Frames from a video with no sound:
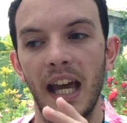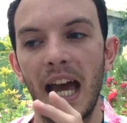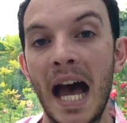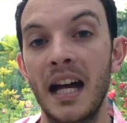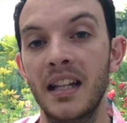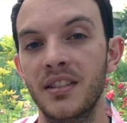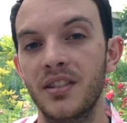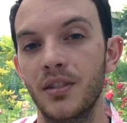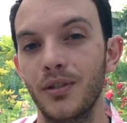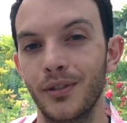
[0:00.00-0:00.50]

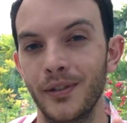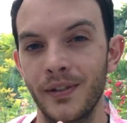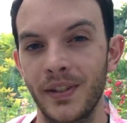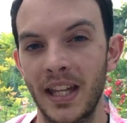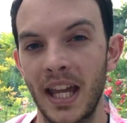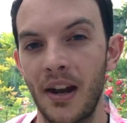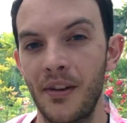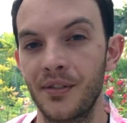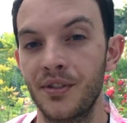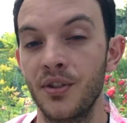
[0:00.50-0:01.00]
and a lot of the
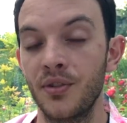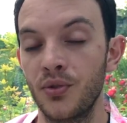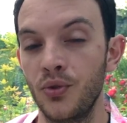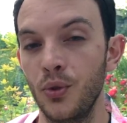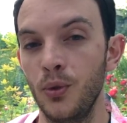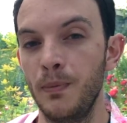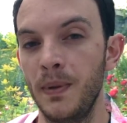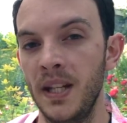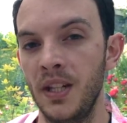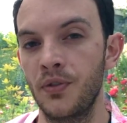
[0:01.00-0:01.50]
characters
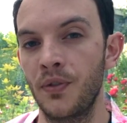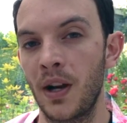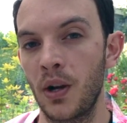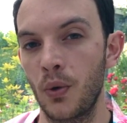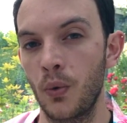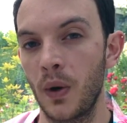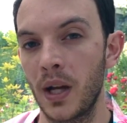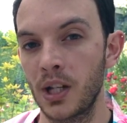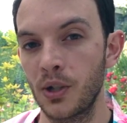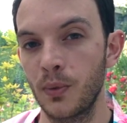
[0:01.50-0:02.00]
do peter
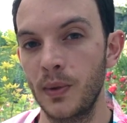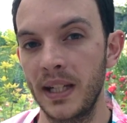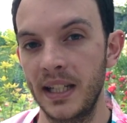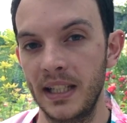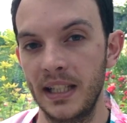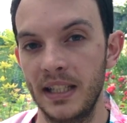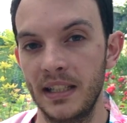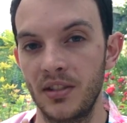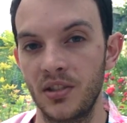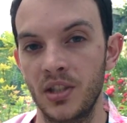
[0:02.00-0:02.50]
out quite
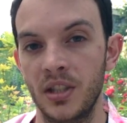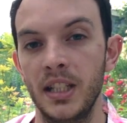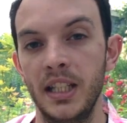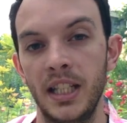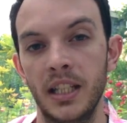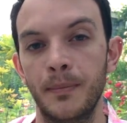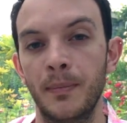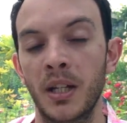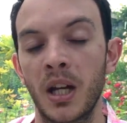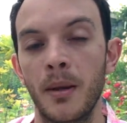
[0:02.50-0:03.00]
quickly as
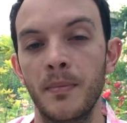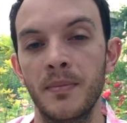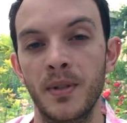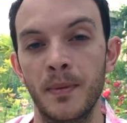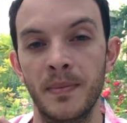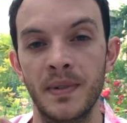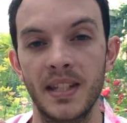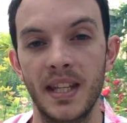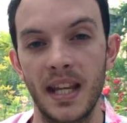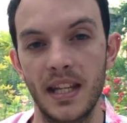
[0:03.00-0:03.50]
Jania becomes
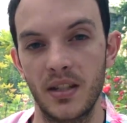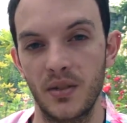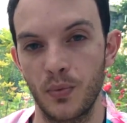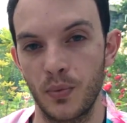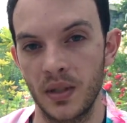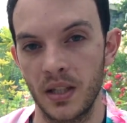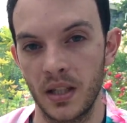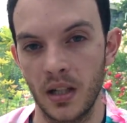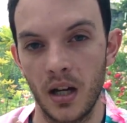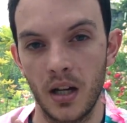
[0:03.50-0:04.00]
obsessed
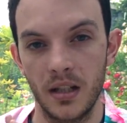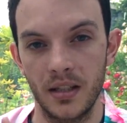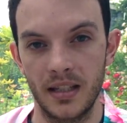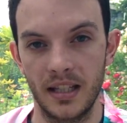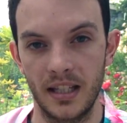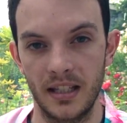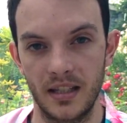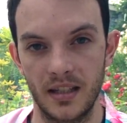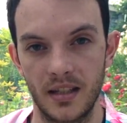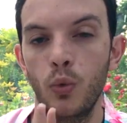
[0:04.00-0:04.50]
with an
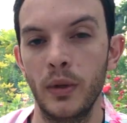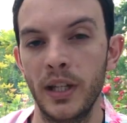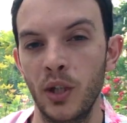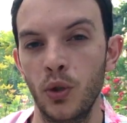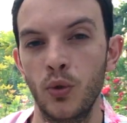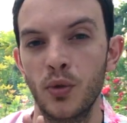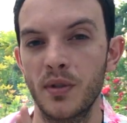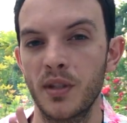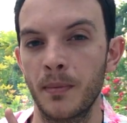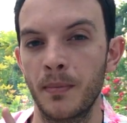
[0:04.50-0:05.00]
artist, we
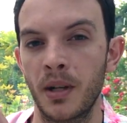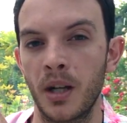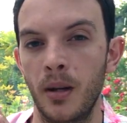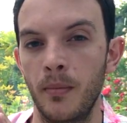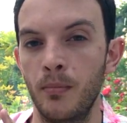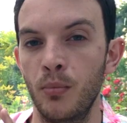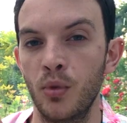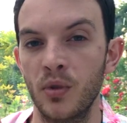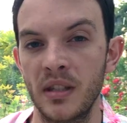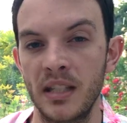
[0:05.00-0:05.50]
also
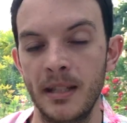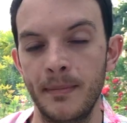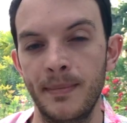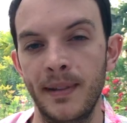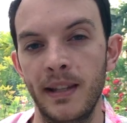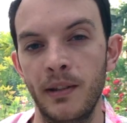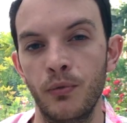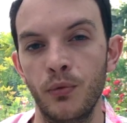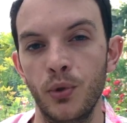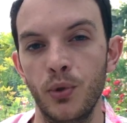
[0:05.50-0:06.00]
become more
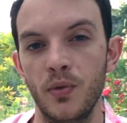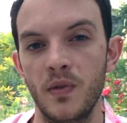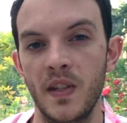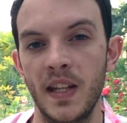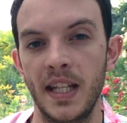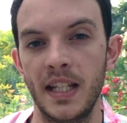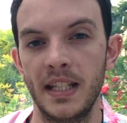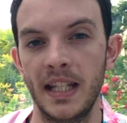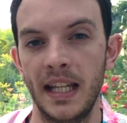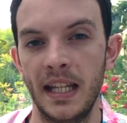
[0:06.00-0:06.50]
deeply
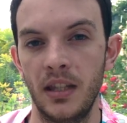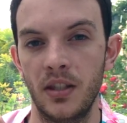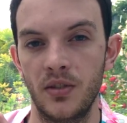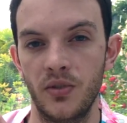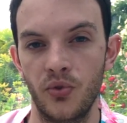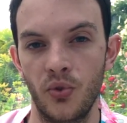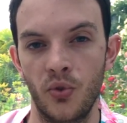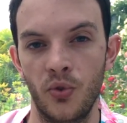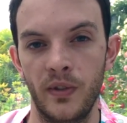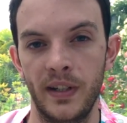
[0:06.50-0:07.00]
rooted in the
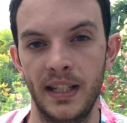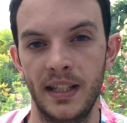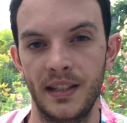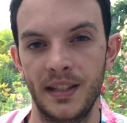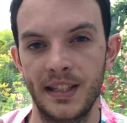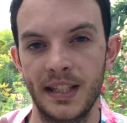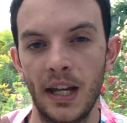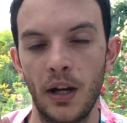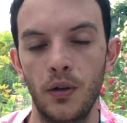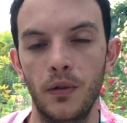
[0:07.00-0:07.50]
story
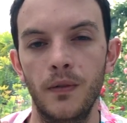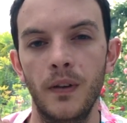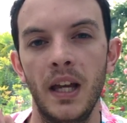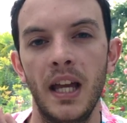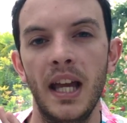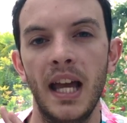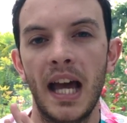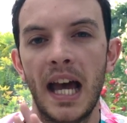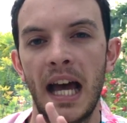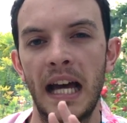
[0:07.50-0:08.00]

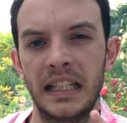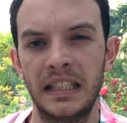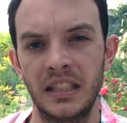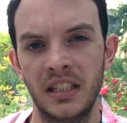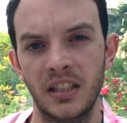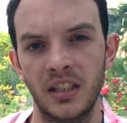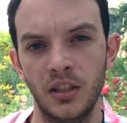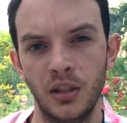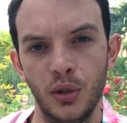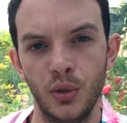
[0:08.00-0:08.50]
itself,
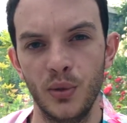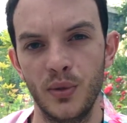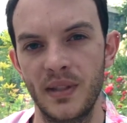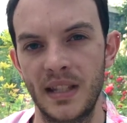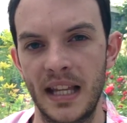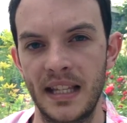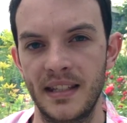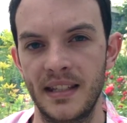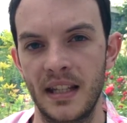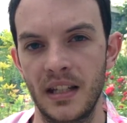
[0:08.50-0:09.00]
and lose
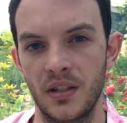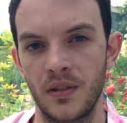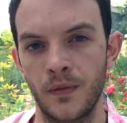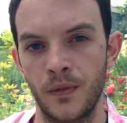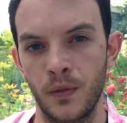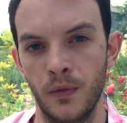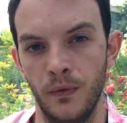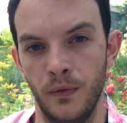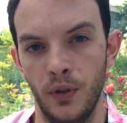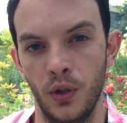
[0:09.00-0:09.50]
that sense of
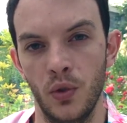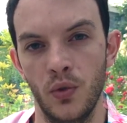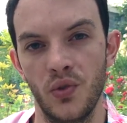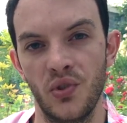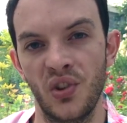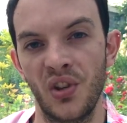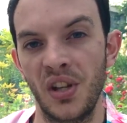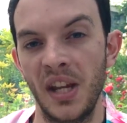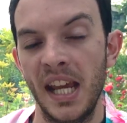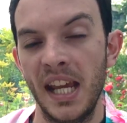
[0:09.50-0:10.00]

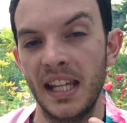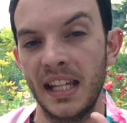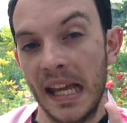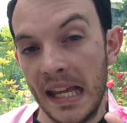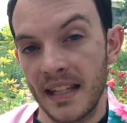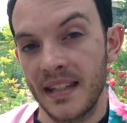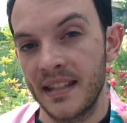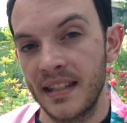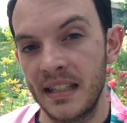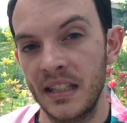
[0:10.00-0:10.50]
confusion,
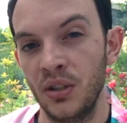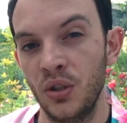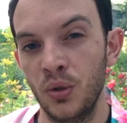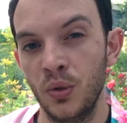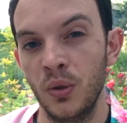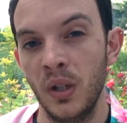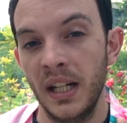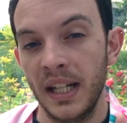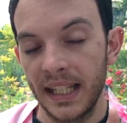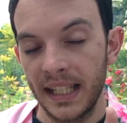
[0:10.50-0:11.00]
yet
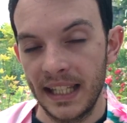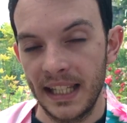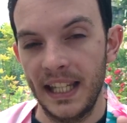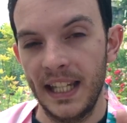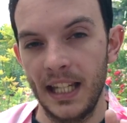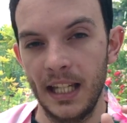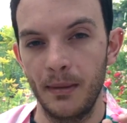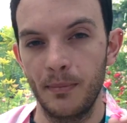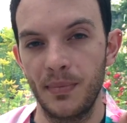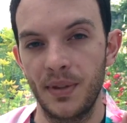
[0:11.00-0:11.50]
still
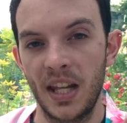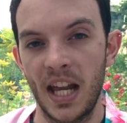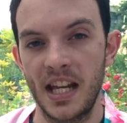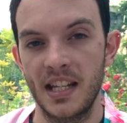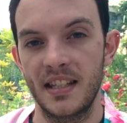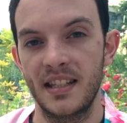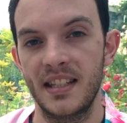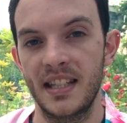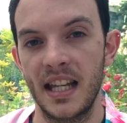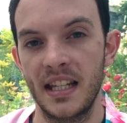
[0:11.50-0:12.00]
keep
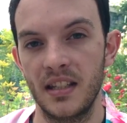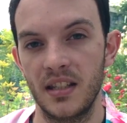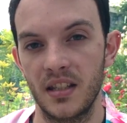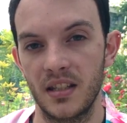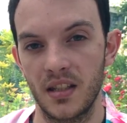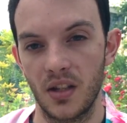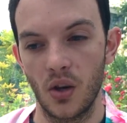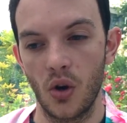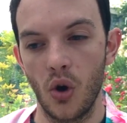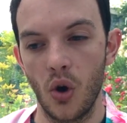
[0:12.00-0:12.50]
that
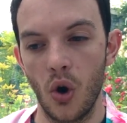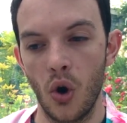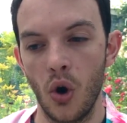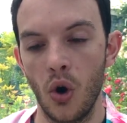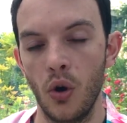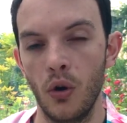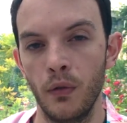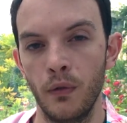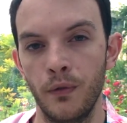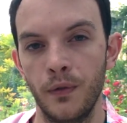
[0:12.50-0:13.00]
sense
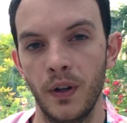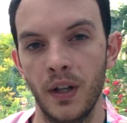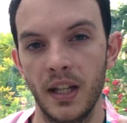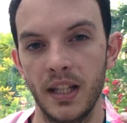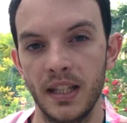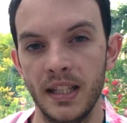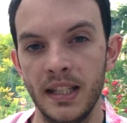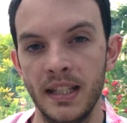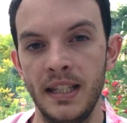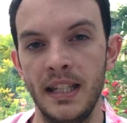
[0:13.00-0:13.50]
of
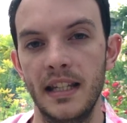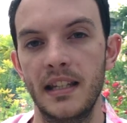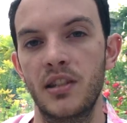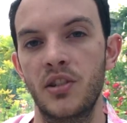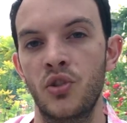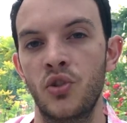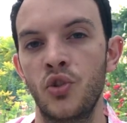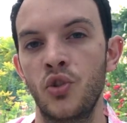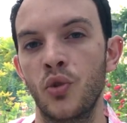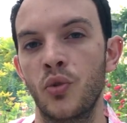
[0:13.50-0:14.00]

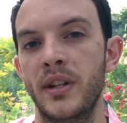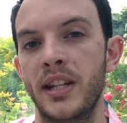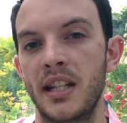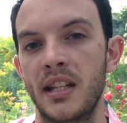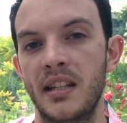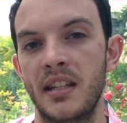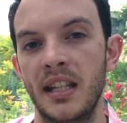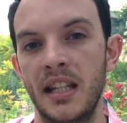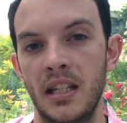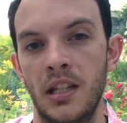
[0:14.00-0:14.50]

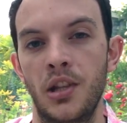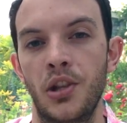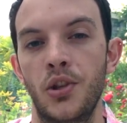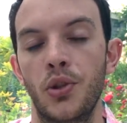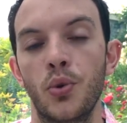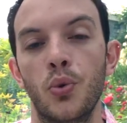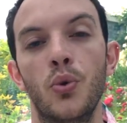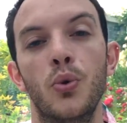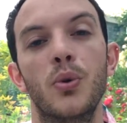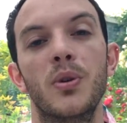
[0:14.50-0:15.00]
disjointed
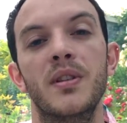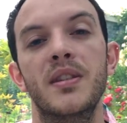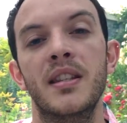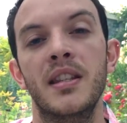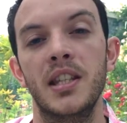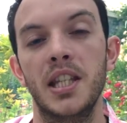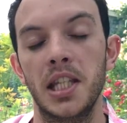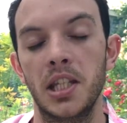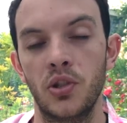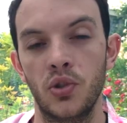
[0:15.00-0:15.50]
thoughts
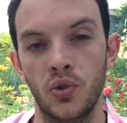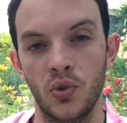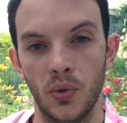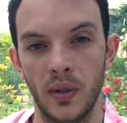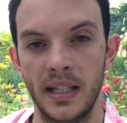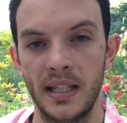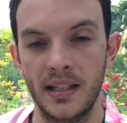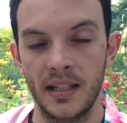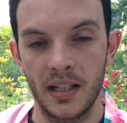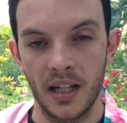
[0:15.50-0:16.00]
and
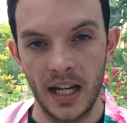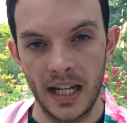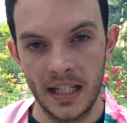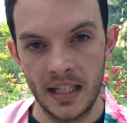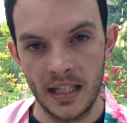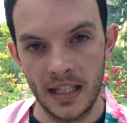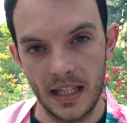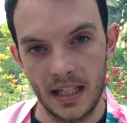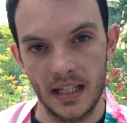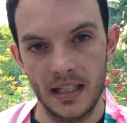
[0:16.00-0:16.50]
disjointed
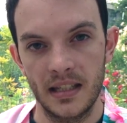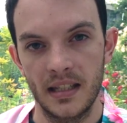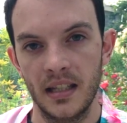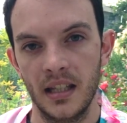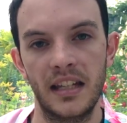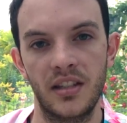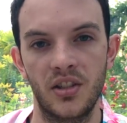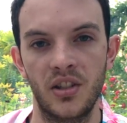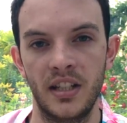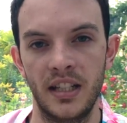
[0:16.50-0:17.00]
ideas
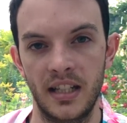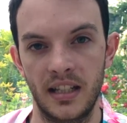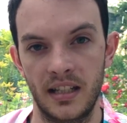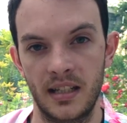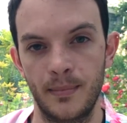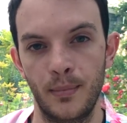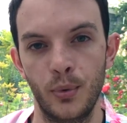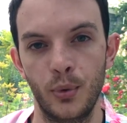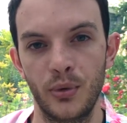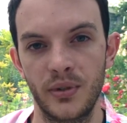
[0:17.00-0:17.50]
as Jania
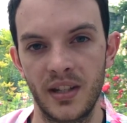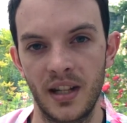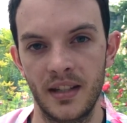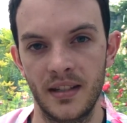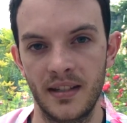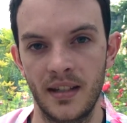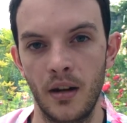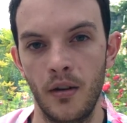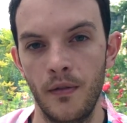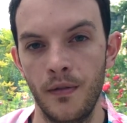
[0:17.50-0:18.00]
explores
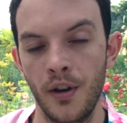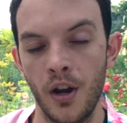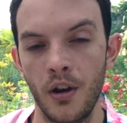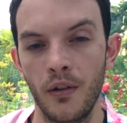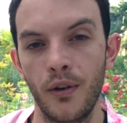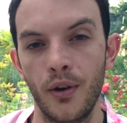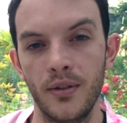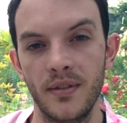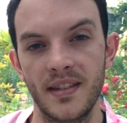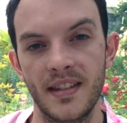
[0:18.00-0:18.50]
herself and
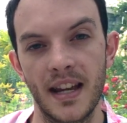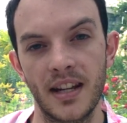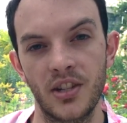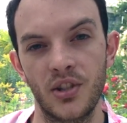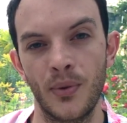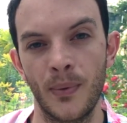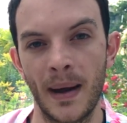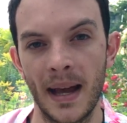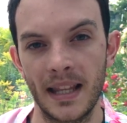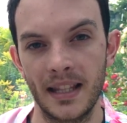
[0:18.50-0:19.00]
her own
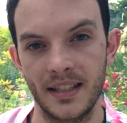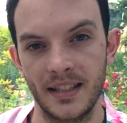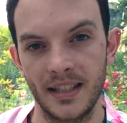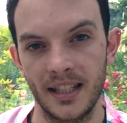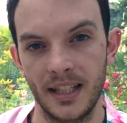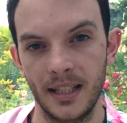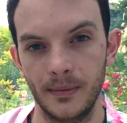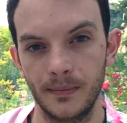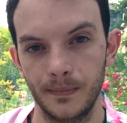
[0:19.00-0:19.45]
sexuality.